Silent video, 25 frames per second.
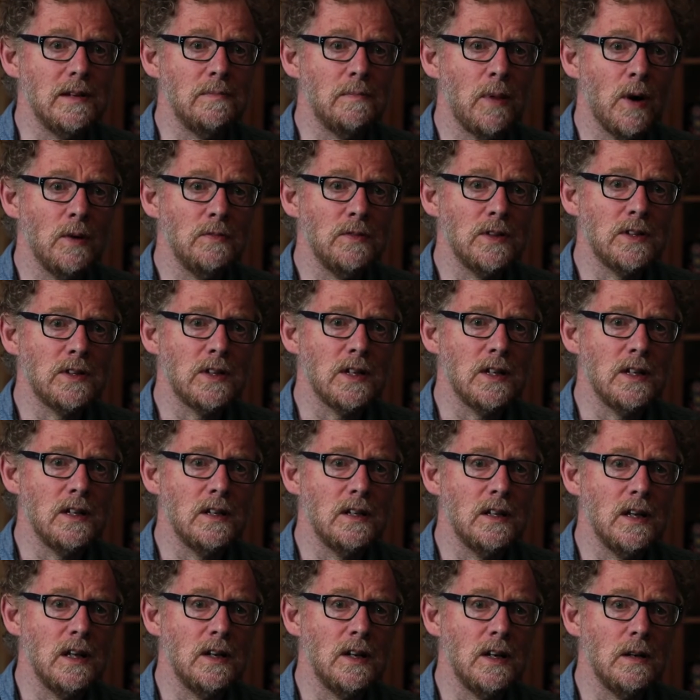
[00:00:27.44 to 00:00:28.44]
poverty
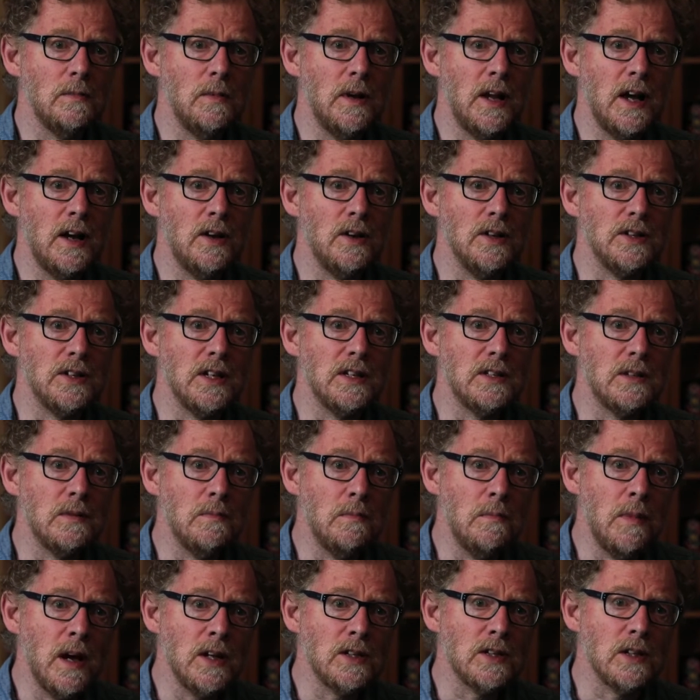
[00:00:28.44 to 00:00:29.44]
in urban areas isn't
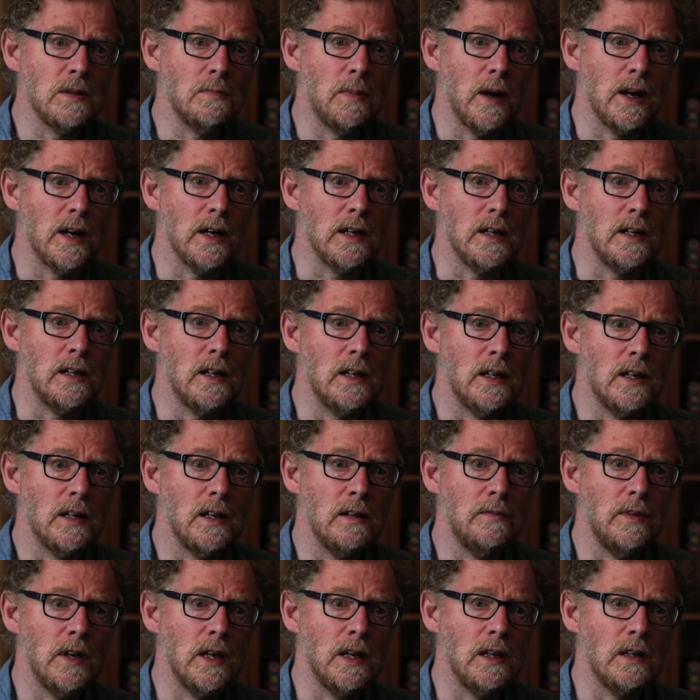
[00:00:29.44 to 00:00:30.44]
measured by
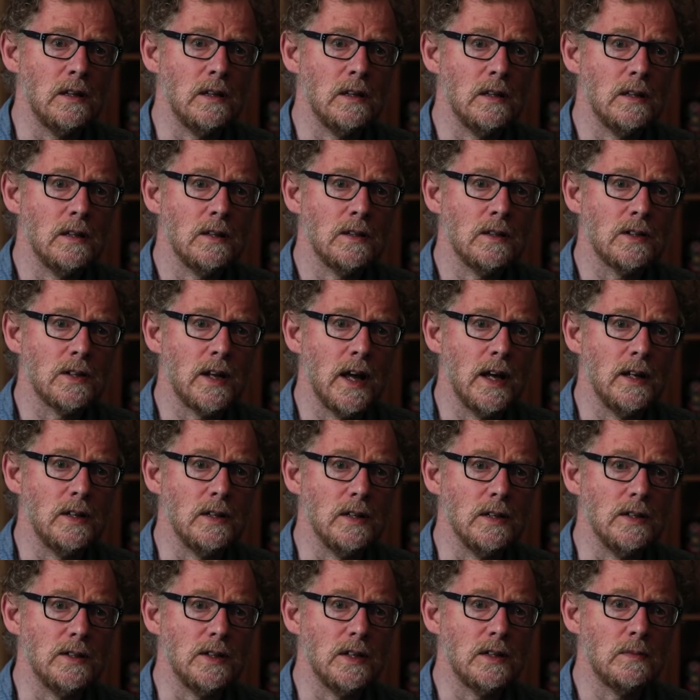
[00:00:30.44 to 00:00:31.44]
living
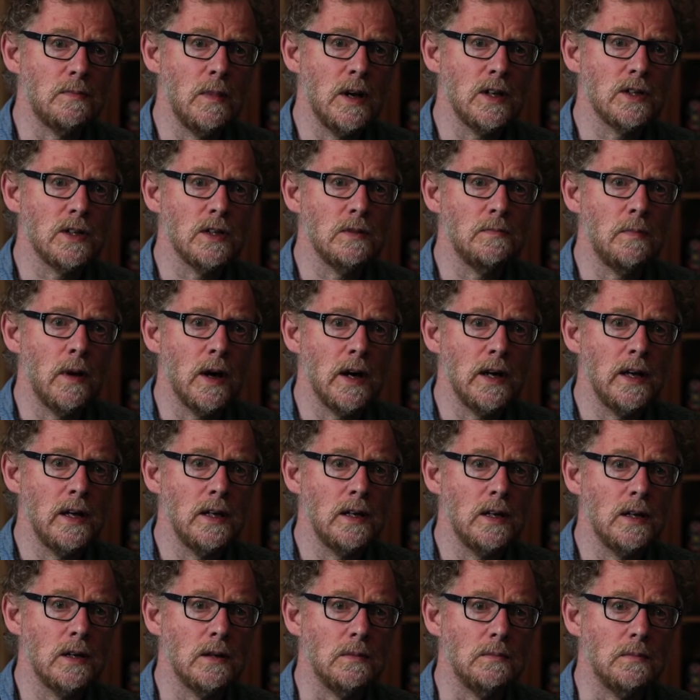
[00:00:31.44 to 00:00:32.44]
standards, it's measured by
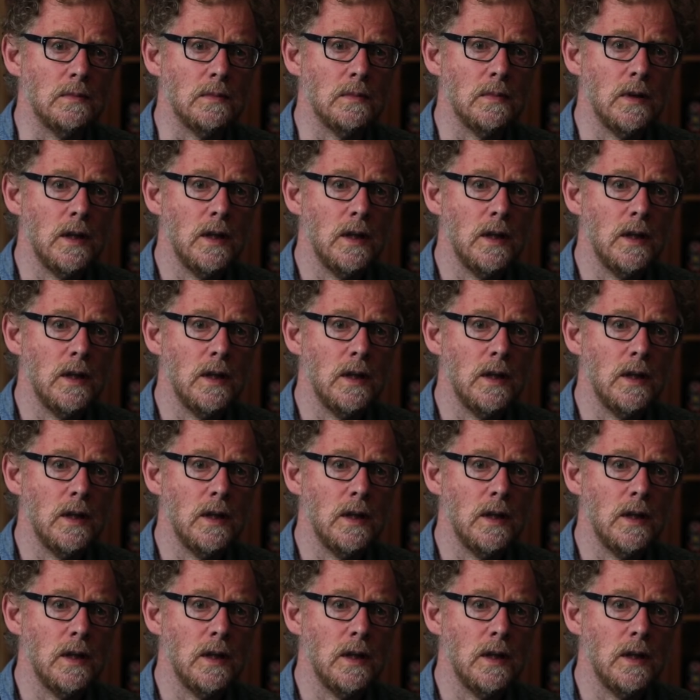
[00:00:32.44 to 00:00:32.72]
income.